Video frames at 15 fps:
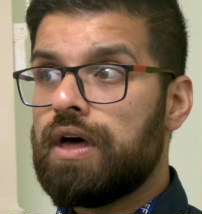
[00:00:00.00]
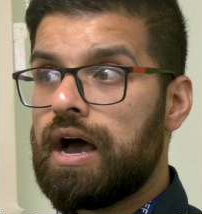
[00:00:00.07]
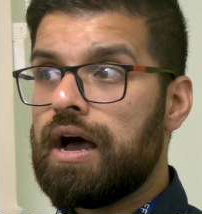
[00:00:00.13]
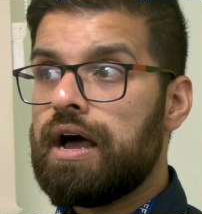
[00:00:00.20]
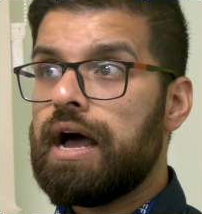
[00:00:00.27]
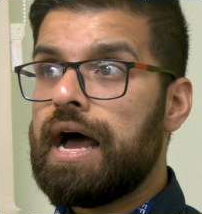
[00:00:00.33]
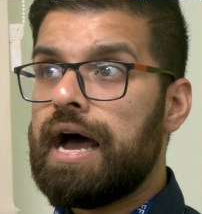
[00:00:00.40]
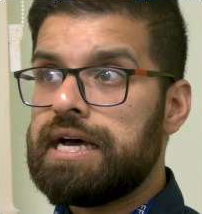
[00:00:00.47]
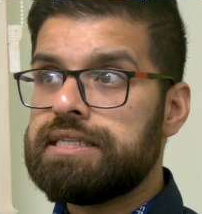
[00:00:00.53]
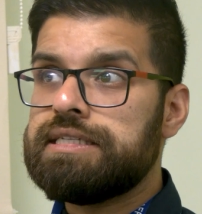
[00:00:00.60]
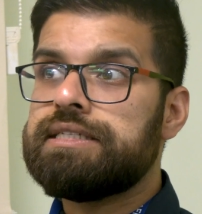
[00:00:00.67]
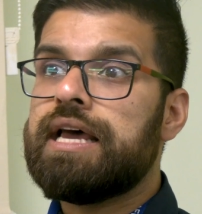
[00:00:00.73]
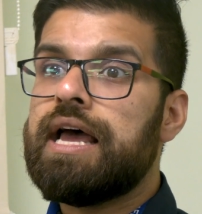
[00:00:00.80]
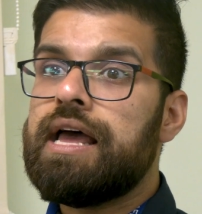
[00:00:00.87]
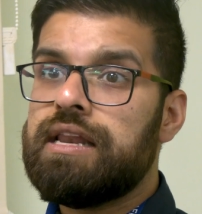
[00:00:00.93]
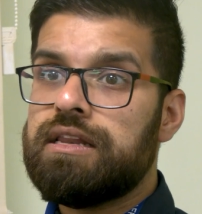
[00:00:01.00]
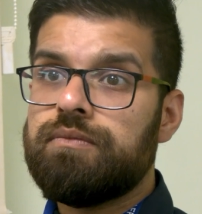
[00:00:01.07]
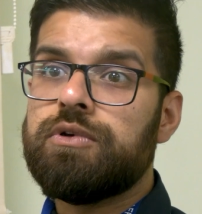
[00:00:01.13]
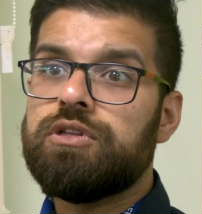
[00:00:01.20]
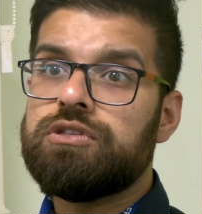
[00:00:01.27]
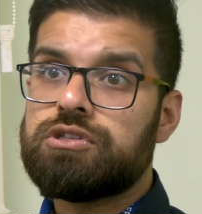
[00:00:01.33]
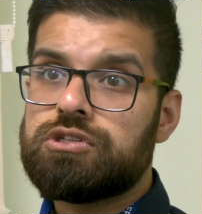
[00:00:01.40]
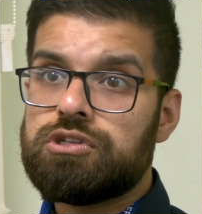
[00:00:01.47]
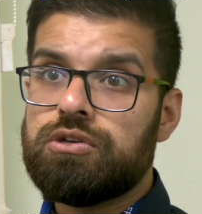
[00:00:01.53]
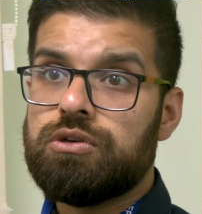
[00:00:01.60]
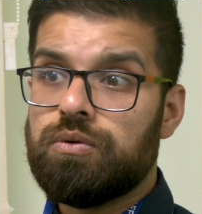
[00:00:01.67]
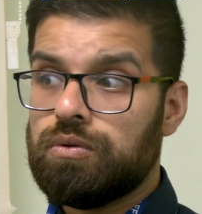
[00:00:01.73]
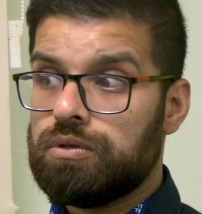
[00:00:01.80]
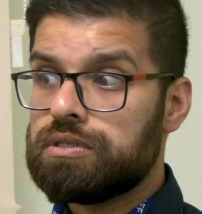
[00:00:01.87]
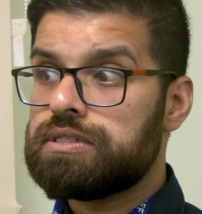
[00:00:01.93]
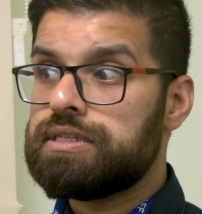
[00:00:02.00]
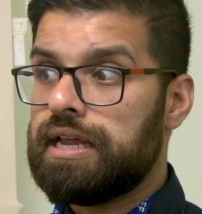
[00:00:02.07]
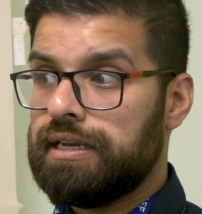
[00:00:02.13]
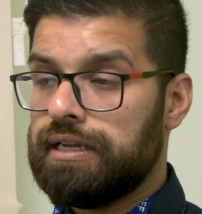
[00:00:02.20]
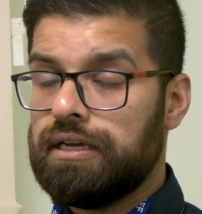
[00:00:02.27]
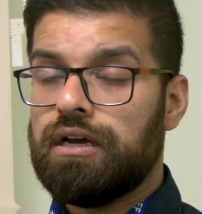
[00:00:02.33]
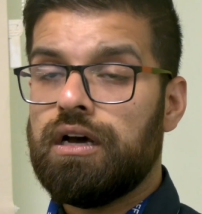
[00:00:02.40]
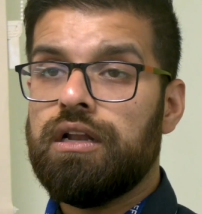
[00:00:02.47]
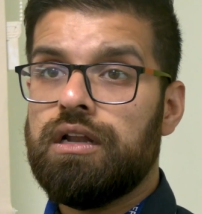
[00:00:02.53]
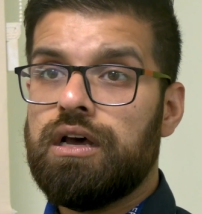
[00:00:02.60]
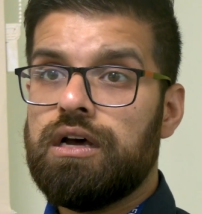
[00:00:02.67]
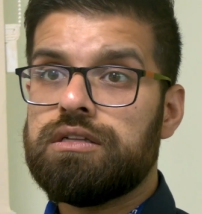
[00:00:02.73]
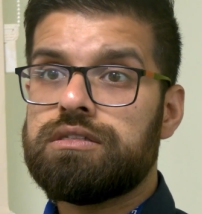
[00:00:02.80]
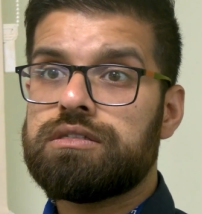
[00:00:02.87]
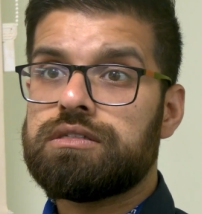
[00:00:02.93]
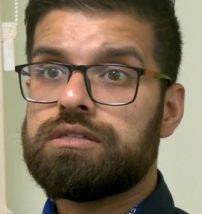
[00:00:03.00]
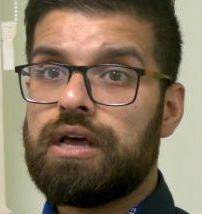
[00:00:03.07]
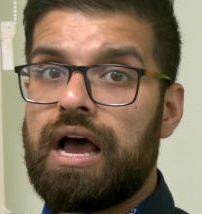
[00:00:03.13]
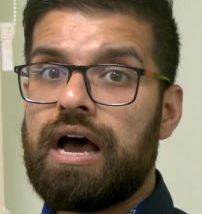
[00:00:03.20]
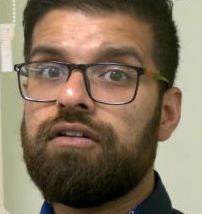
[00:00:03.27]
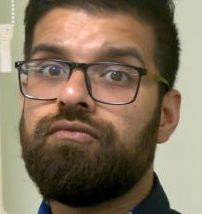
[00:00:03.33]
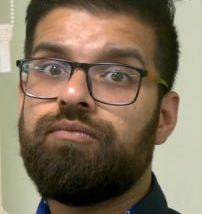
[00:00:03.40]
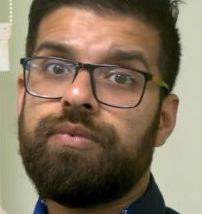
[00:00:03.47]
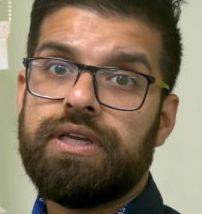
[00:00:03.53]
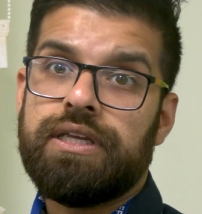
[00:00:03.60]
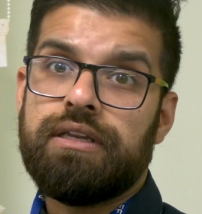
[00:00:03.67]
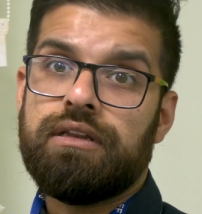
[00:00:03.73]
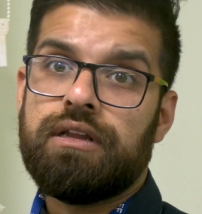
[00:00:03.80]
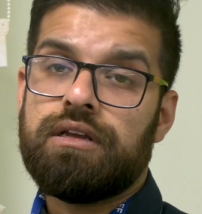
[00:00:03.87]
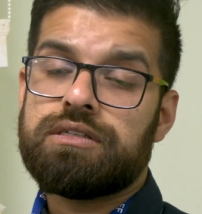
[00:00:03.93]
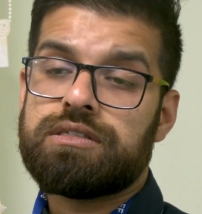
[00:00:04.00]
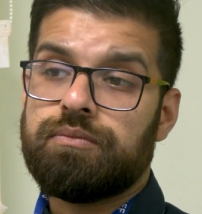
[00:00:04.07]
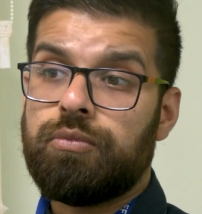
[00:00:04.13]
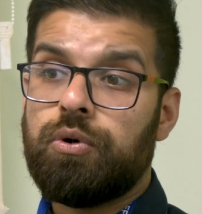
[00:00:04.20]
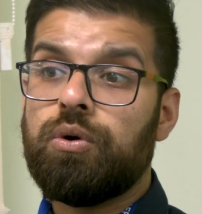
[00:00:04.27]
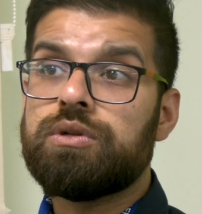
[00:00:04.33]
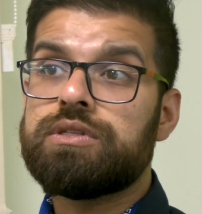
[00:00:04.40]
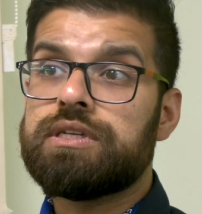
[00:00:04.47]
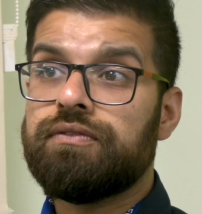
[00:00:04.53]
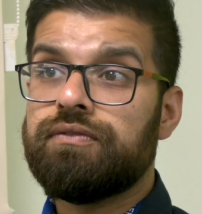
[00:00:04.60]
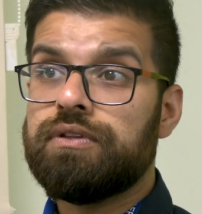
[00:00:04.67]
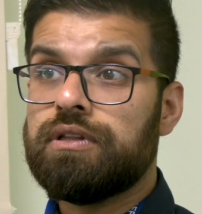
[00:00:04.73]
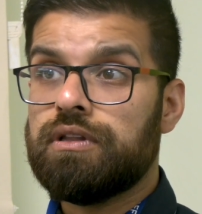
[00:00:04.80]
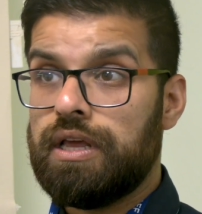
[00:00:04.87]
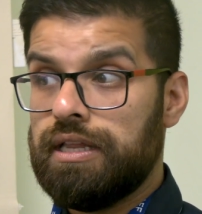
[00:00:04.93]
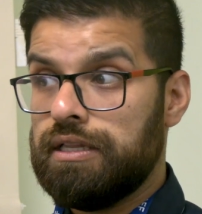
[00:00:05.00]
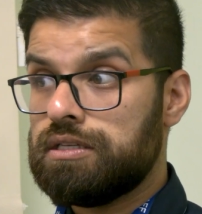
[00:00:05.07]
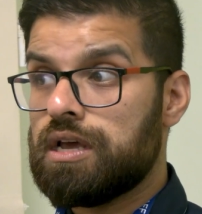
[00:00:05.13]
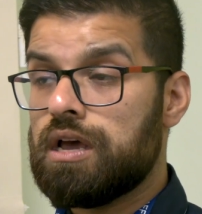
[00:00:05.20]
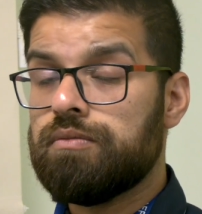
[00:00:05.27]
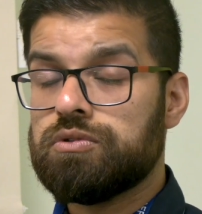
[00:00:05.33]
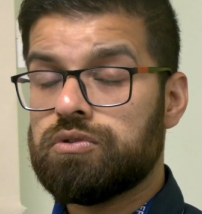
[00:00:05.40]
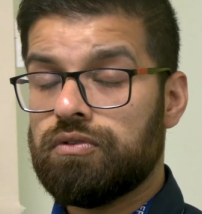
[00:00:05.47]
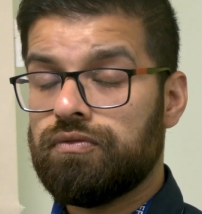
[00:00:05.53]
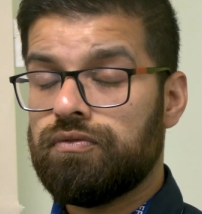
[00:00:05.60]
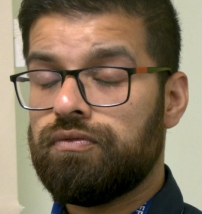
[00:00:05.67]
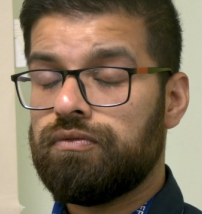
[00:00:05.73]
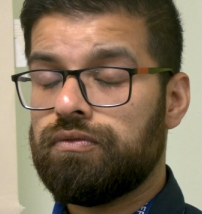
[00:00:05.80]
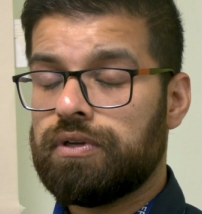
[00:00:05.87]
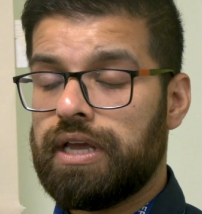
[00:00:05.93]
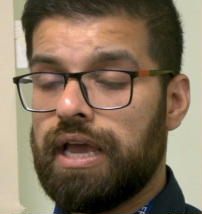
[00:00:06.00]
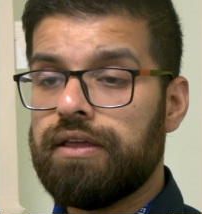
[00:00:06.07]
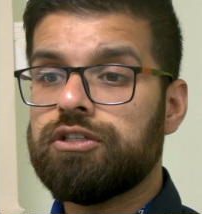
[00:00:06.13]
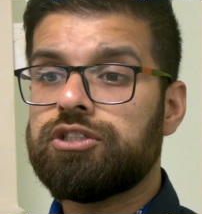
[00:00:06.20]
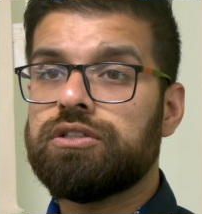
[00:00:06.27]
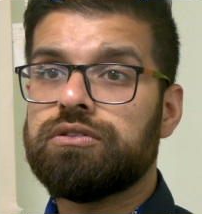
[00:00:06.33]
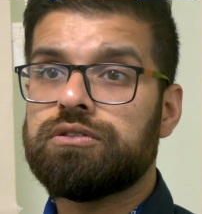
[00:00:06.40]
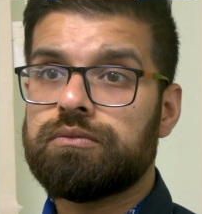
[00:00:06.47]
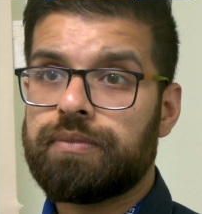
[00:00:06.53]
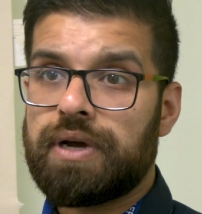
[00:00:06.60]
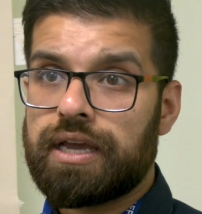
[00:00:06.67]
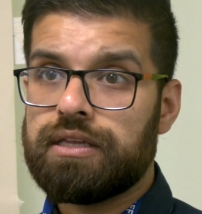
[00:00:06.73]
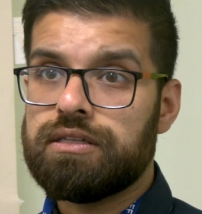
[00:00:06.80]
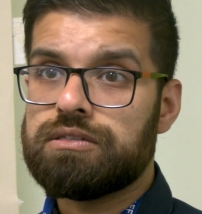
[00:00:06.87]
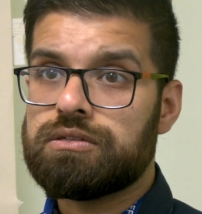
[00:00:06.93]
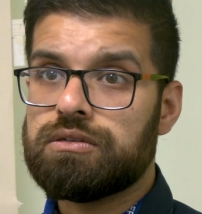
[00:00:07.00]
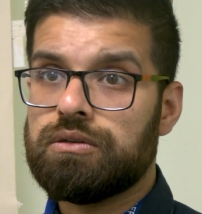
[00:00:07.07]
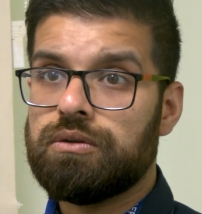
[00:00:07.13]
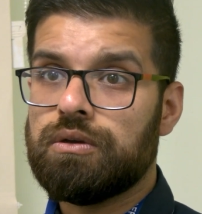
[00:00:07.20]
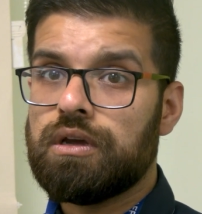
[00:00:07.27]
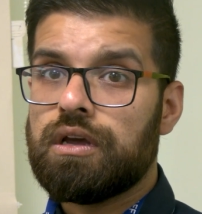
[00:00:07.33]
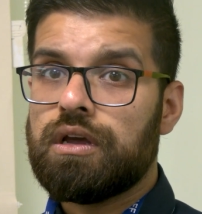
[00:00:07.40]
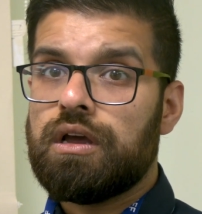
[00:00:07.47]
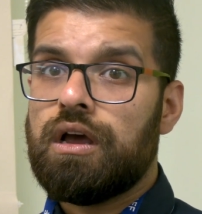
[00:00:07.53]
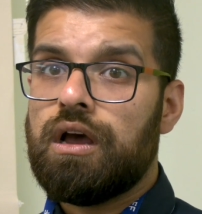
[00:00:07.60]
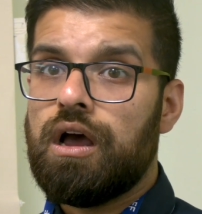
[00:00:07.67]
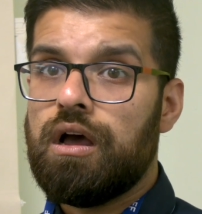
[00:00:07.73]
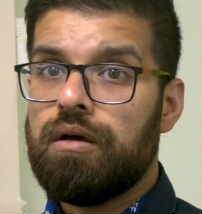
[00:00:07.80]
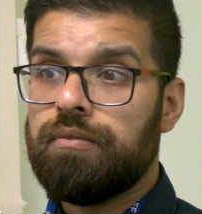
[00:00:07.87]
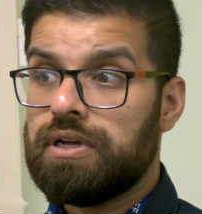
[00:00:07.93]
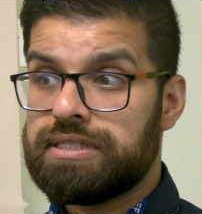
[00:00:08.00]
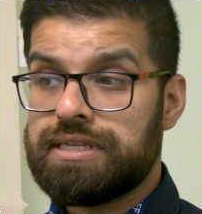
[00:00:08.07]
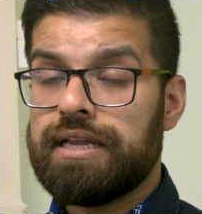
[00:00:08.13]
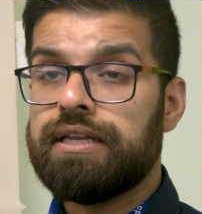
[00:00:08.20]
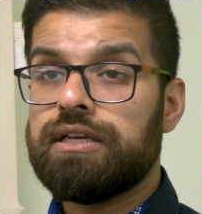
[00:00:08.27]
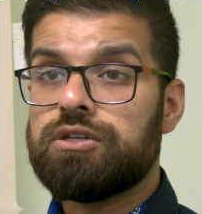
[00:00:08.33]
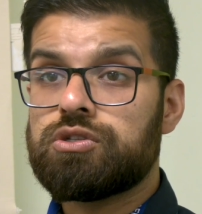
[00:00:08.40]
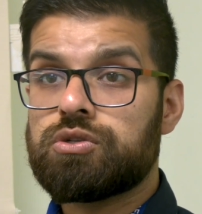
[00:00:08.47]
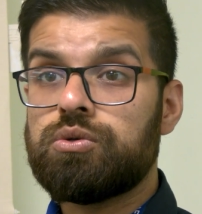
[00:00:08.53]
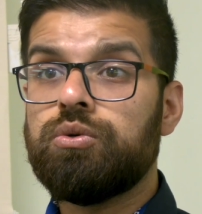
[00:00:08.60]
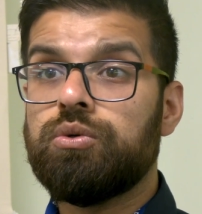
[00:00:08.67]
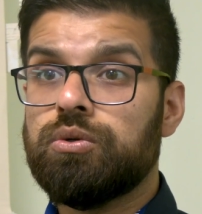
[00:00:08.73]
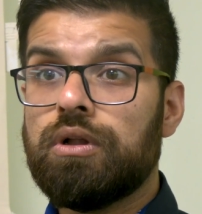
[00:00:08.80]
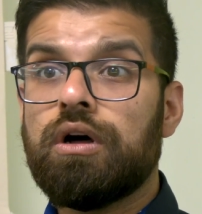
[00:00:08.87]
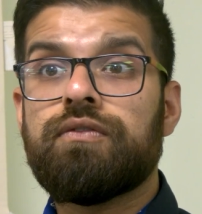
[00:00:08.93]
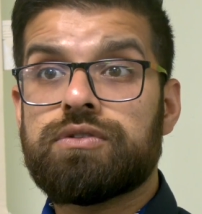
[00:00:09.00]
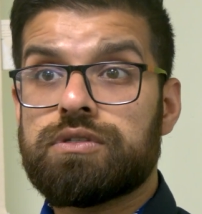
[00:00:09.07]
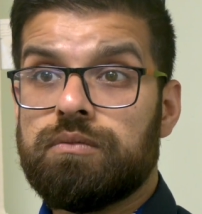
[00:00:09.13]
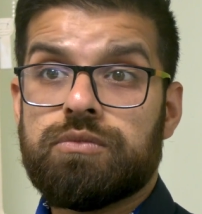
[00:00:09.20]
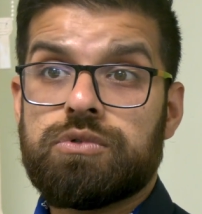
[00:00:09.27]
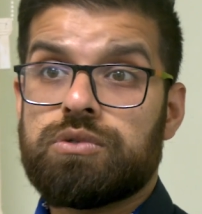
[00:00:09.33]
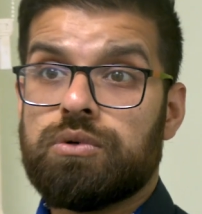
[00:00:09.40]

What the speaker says: That added element to sending alerts have been supportive in terms of getting children back into attending school of some